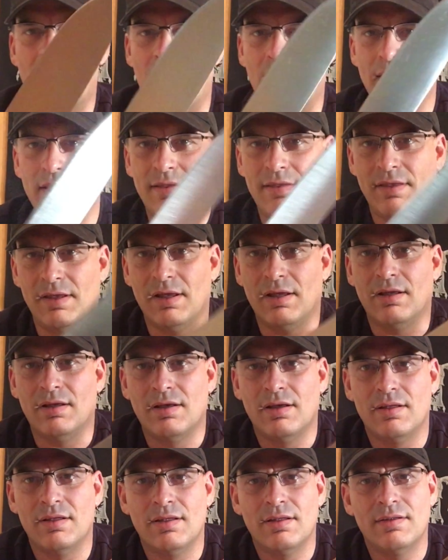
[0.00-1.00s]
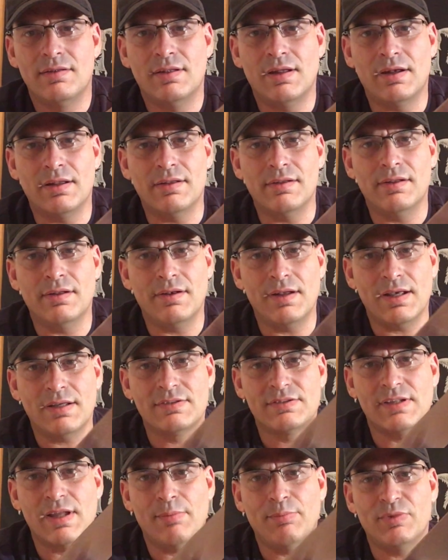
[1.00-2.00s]
I think that in the
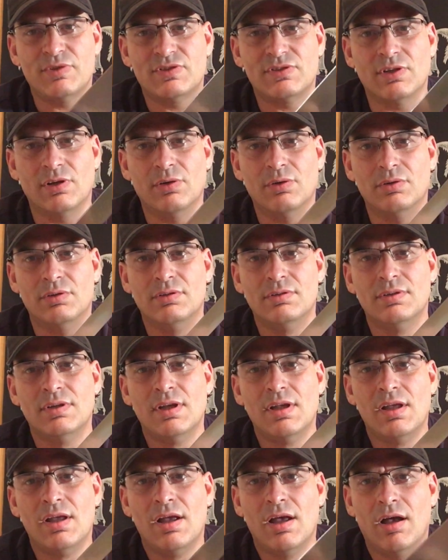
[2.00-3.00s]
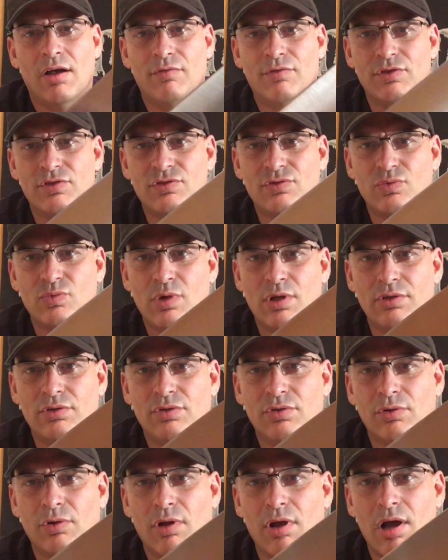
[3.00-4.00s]
next episode of this one
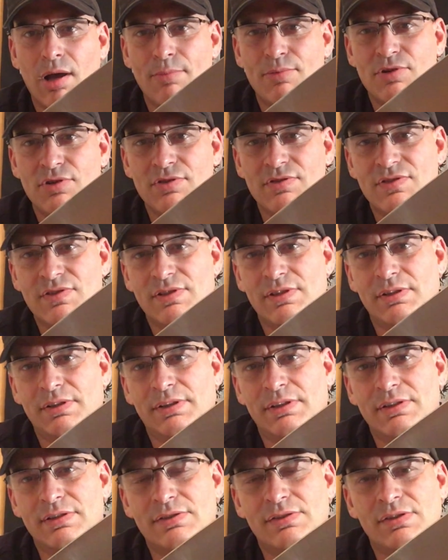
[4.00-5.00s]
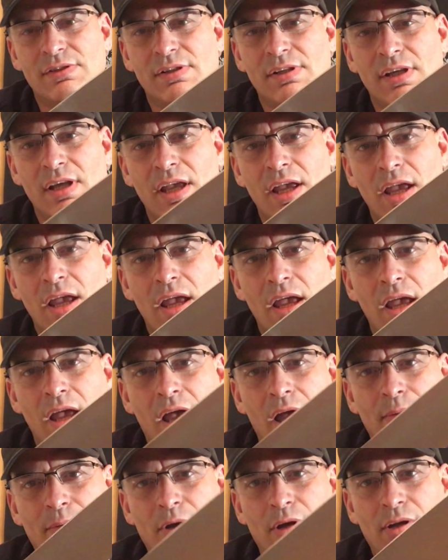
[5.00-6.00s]
tool option series,
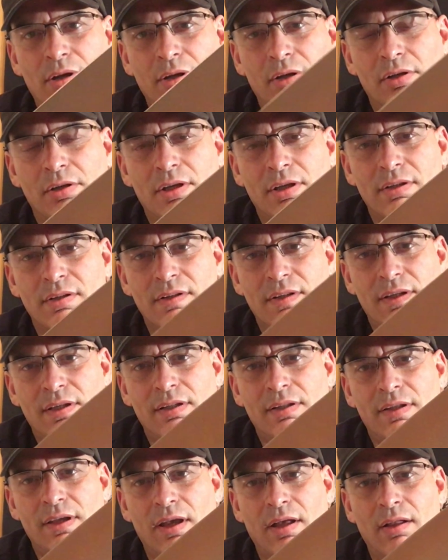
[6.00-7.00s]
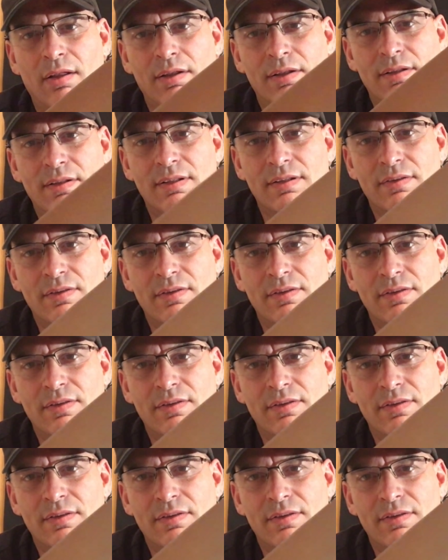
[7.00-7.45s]
I'm going to look in detail into